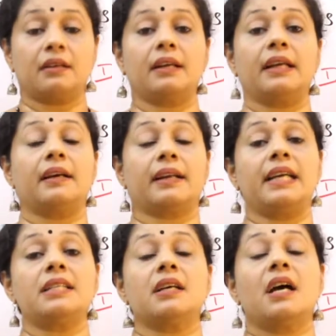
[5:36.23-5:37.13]

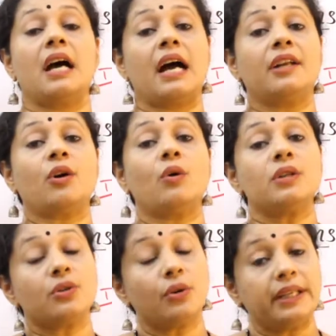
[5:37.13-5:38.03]
rate, and
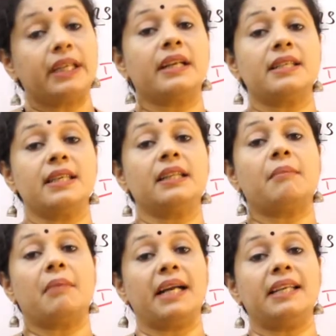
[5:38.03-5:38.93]
also decreasing the
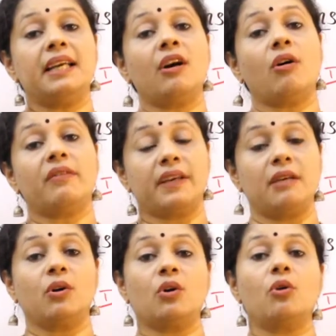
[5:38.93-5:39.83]
binding of
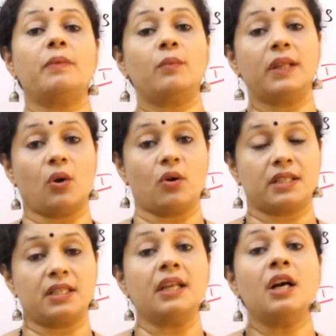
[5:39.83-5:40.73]
hemoglobin with
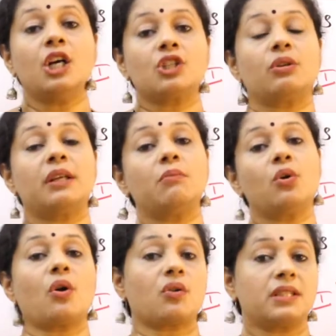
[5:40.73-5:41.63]
oxygen so that
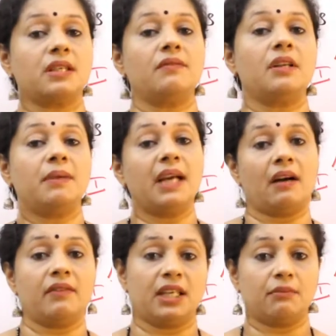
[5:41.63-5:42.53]
more oxygen will be
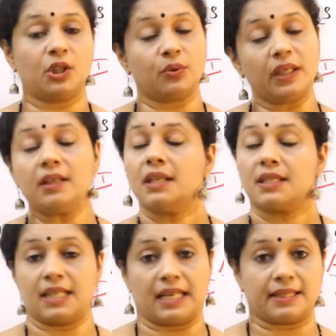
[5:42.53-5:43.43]
available to the
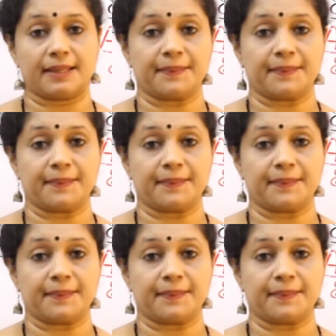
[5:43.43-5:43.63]
cells.